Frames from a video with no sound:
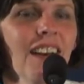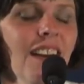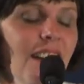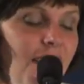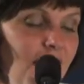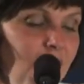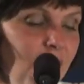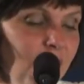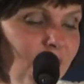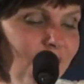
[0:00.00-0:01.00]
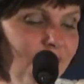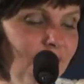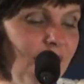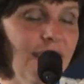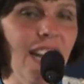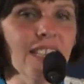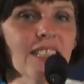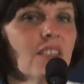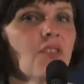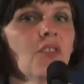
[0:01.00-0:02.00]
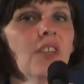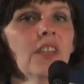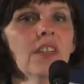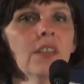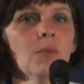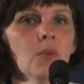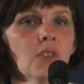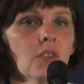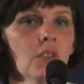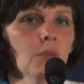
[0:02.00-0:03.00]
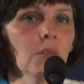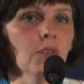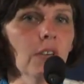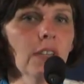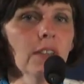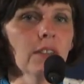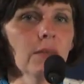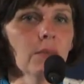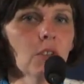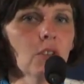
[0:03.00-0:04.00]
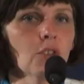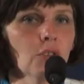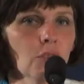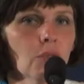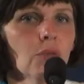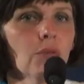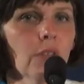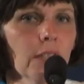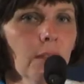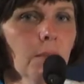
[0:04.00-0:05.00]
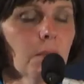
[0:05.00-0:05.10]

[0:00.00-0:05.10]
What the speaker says: That access to the internet was a human right, constitutional right.